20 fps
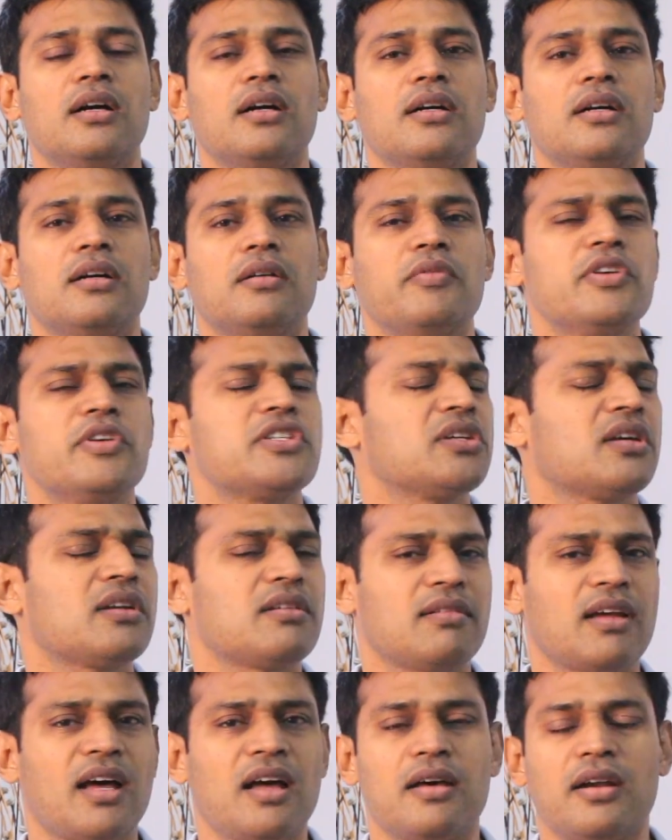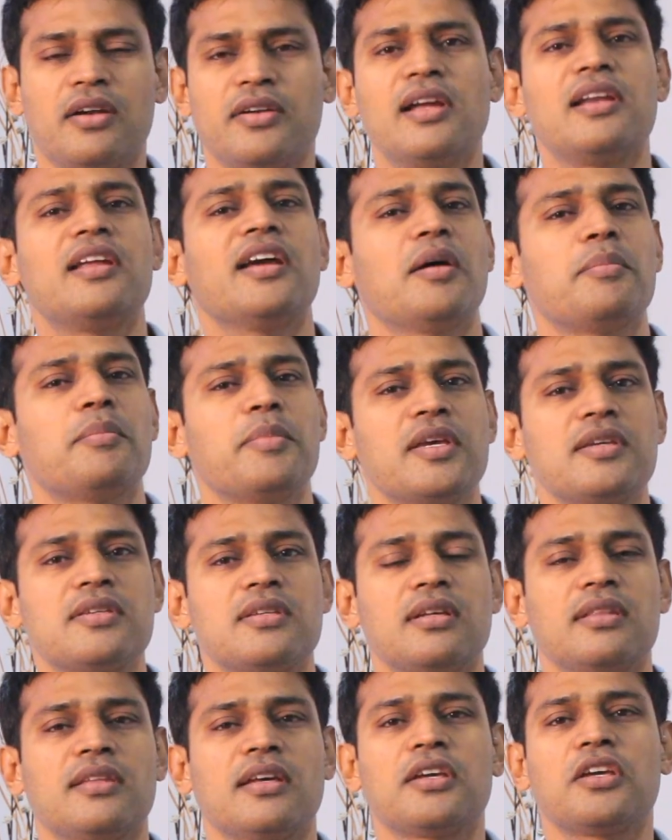which are really
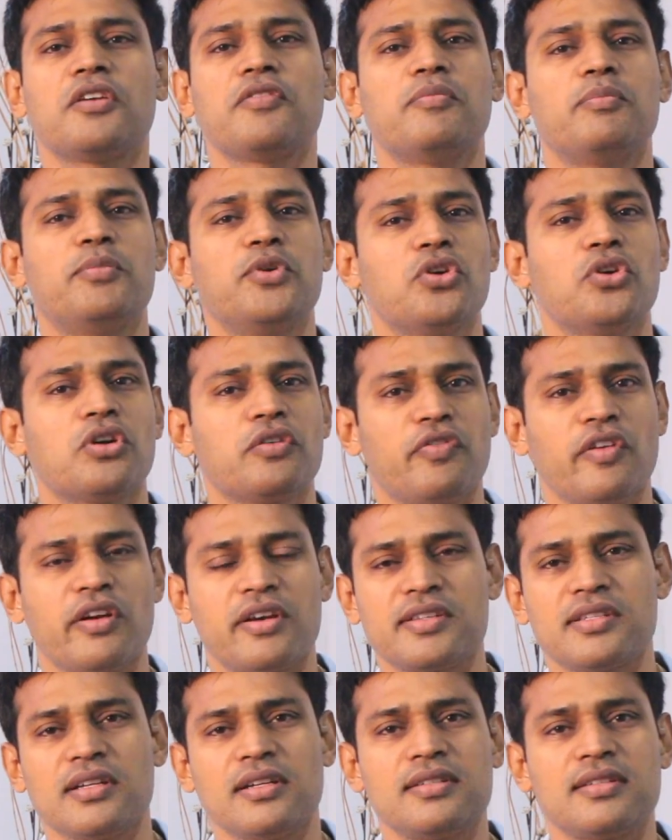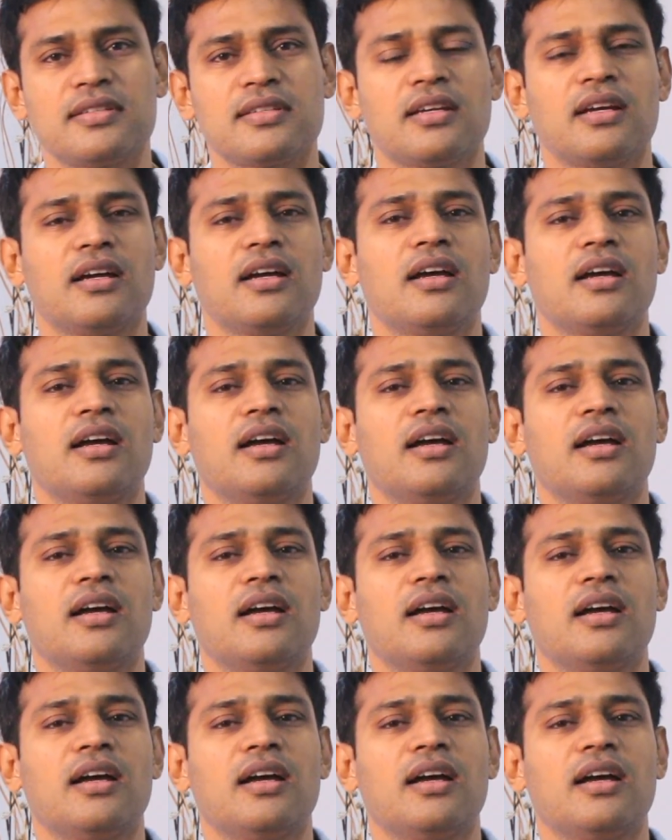amazing. They give beautiful results,